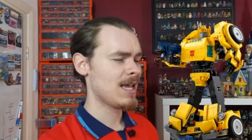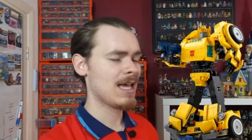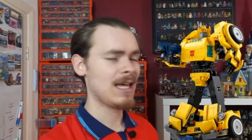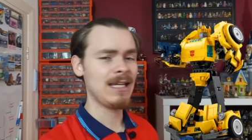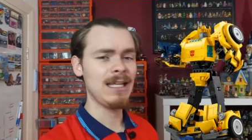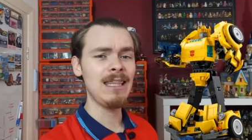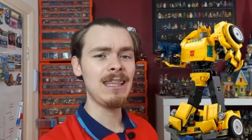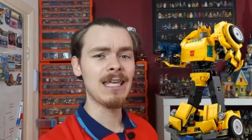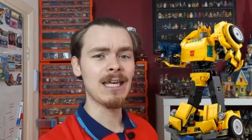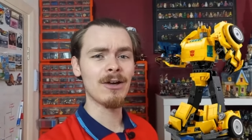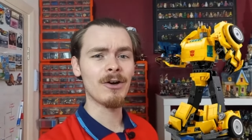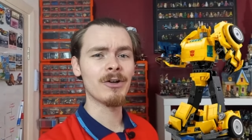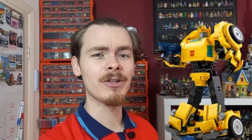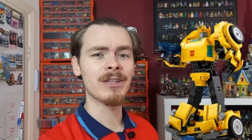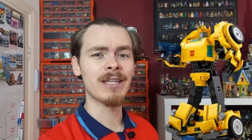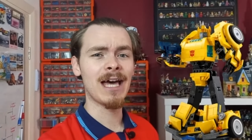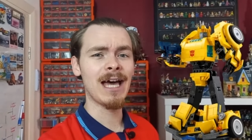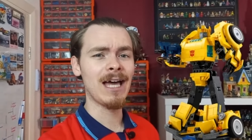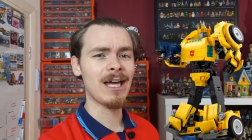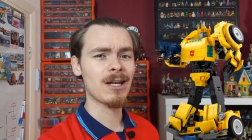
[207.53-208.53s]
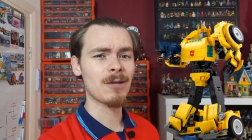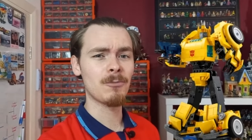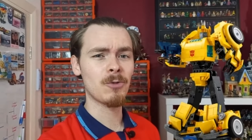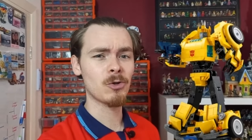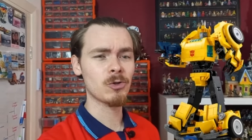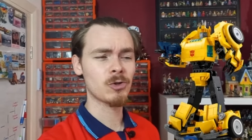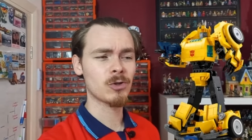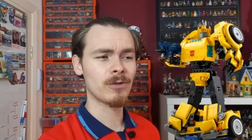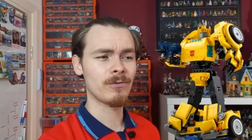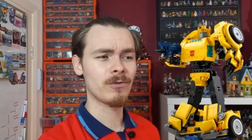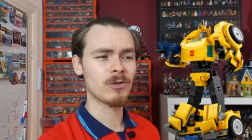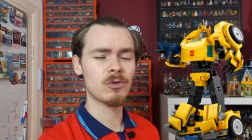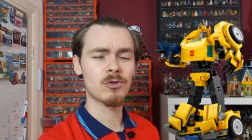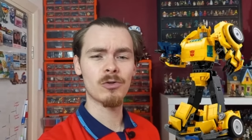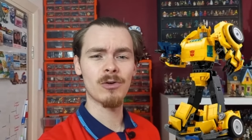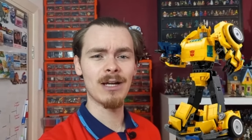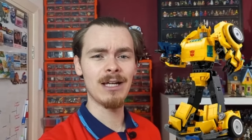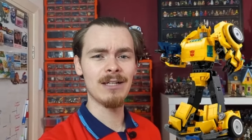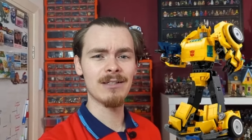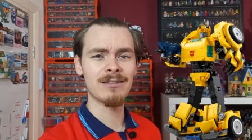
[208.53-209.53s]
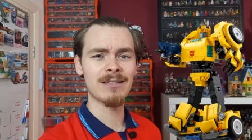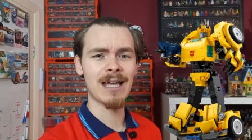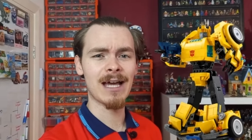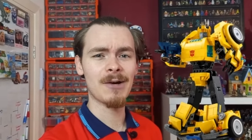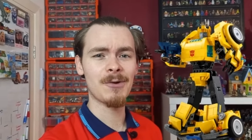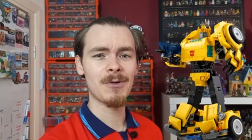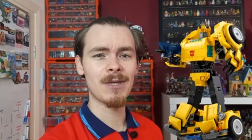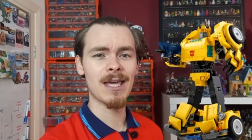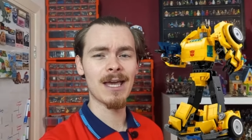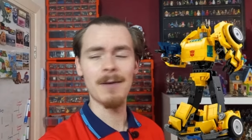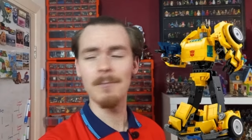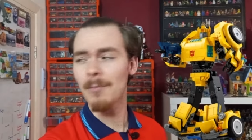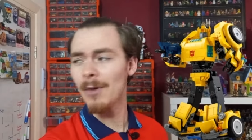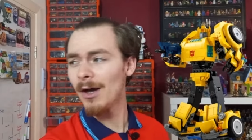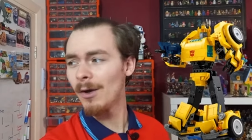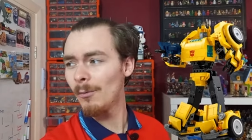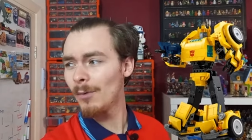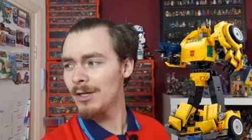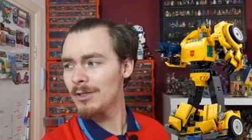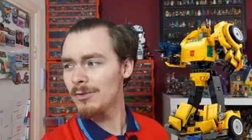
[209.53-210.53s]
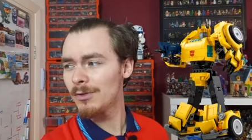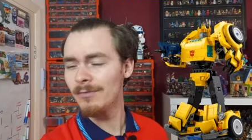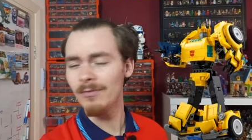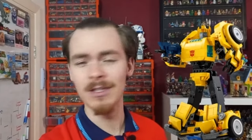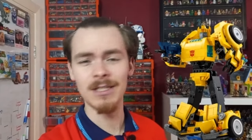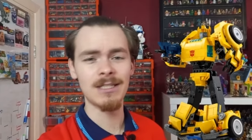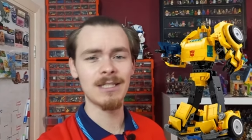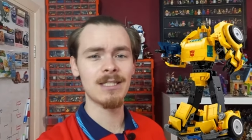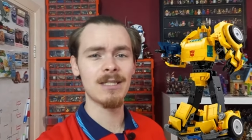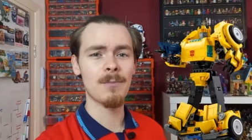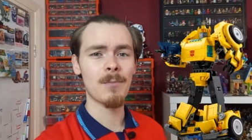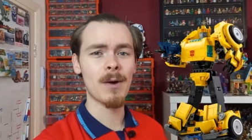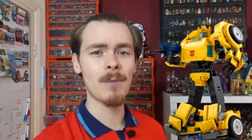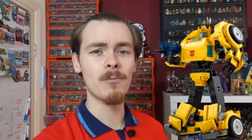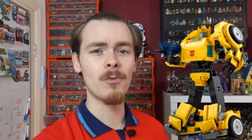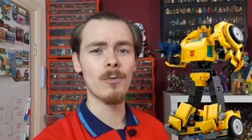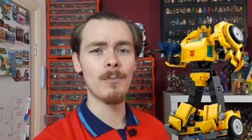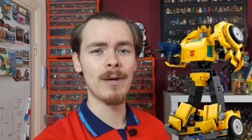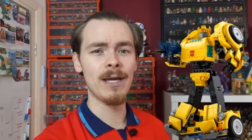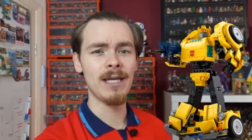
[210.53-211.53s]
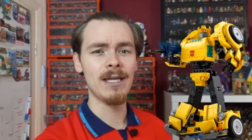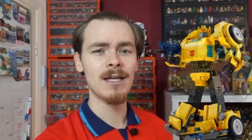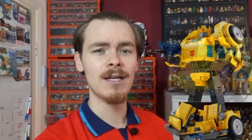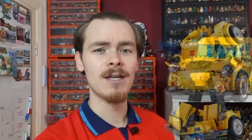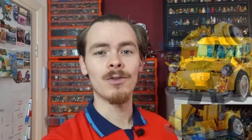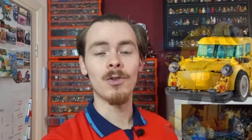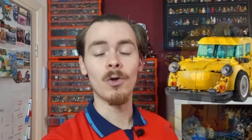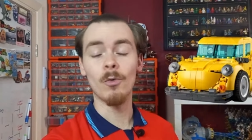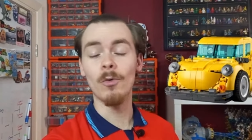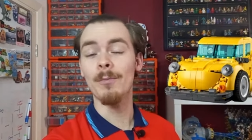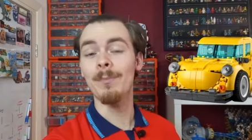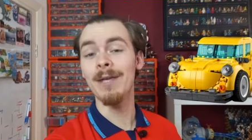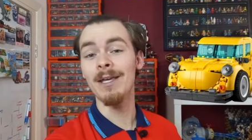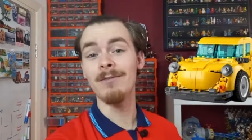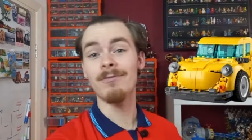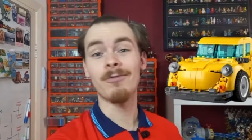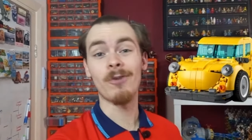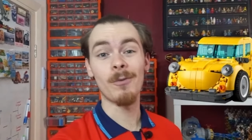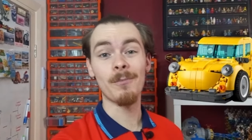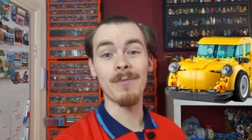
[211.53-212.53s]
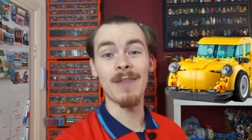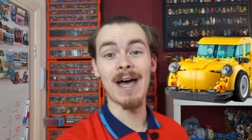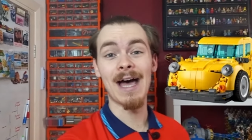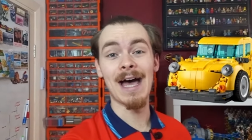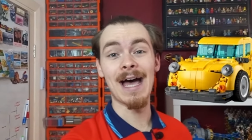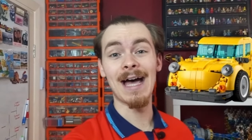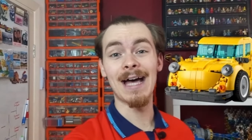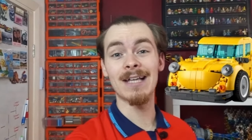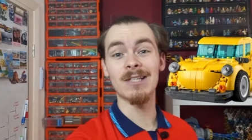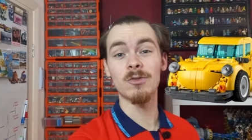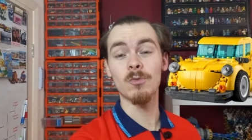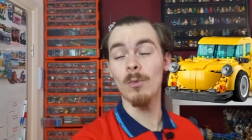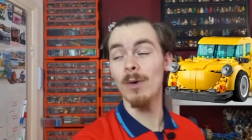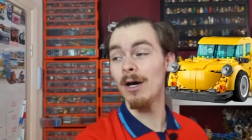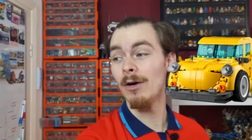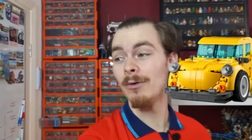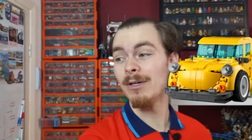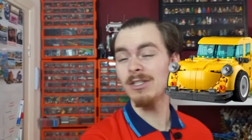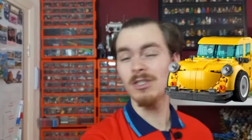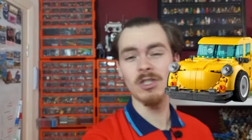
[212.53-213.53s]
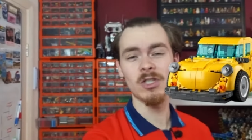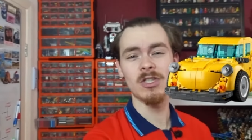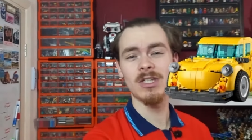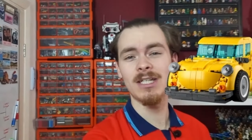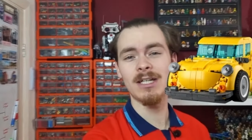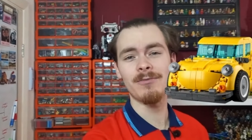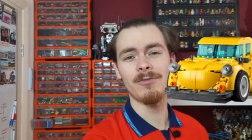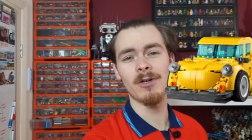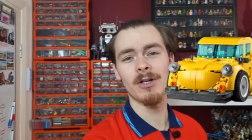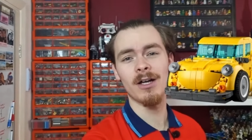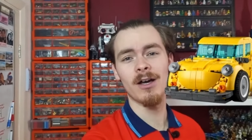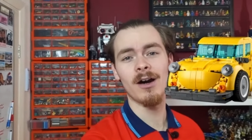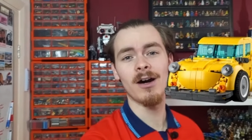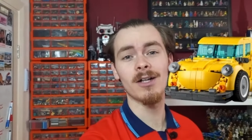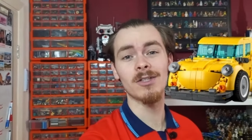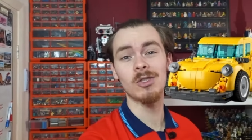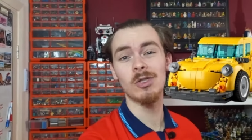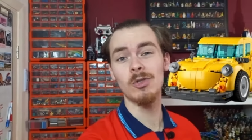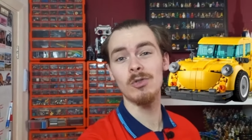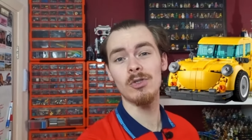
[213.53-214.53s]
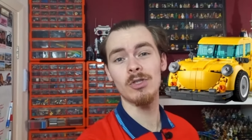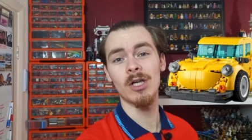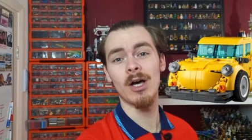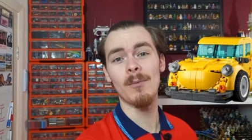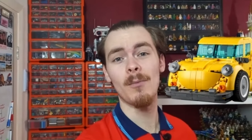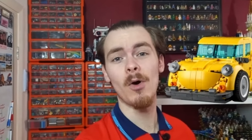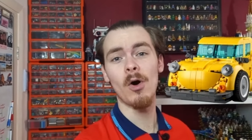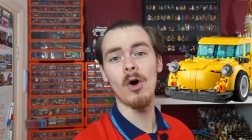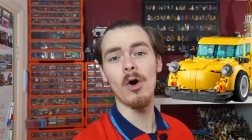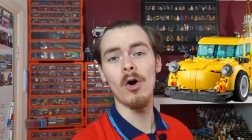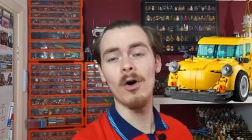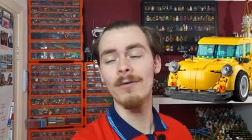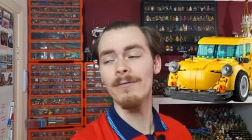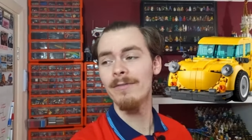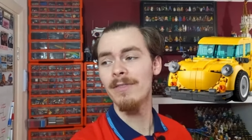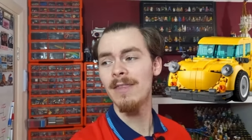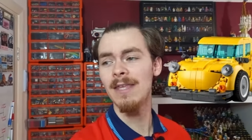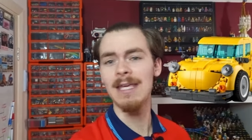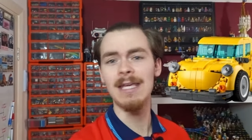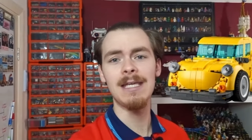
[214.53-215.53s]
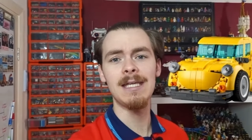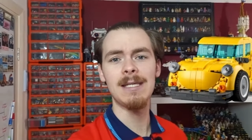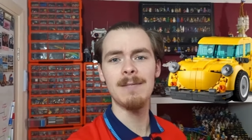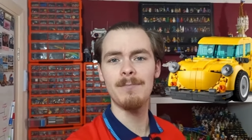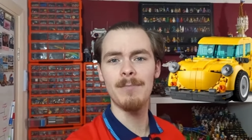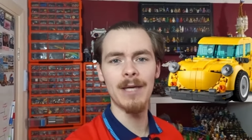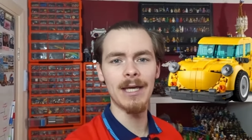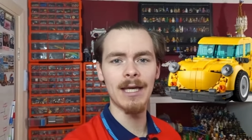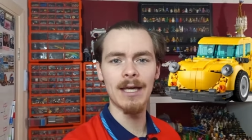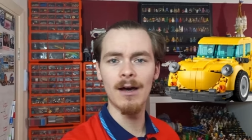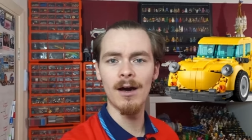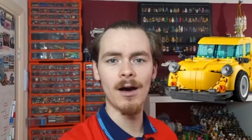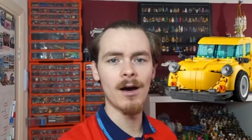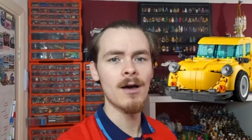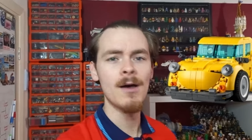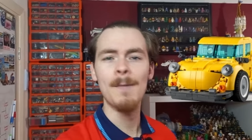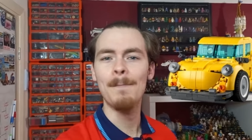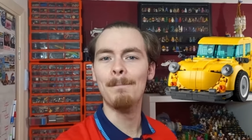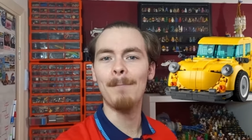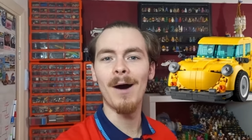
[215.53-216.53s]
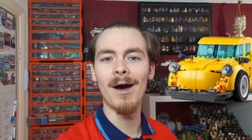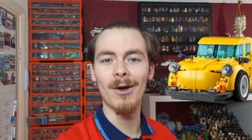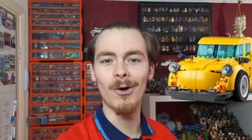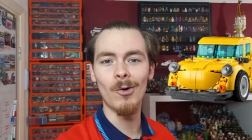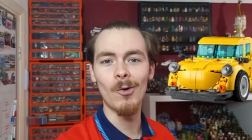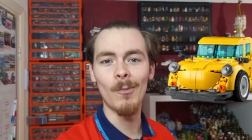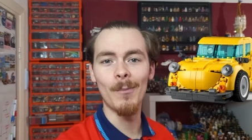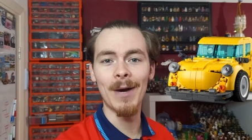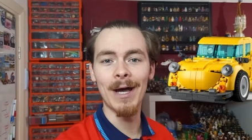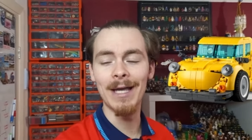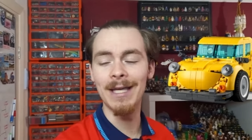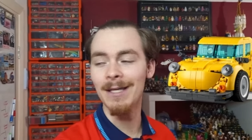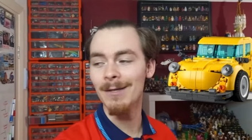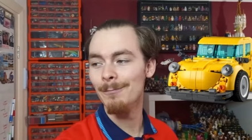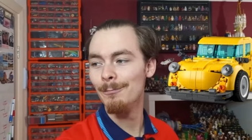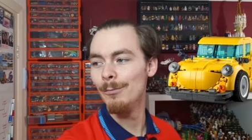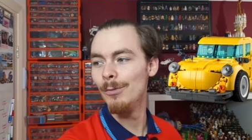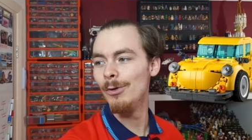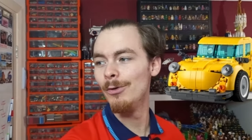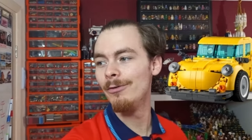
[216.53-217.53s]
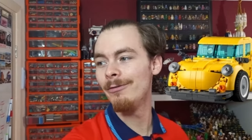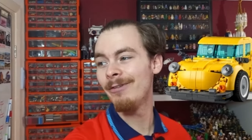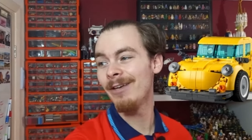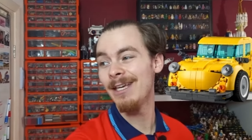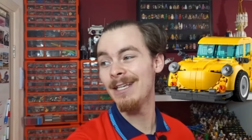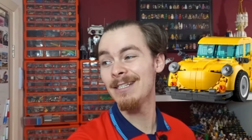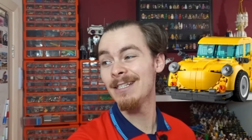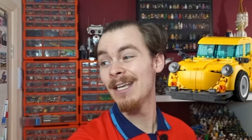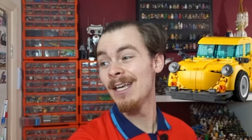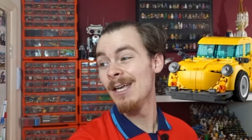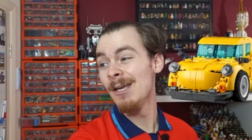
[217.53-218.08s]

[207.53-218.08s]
anything on that, and I'm not sure if the trailer's out yet, but I wonder if this is the Bumblebee that will be from that as well. It's just a different car to some of the bigger Michael Bay movies.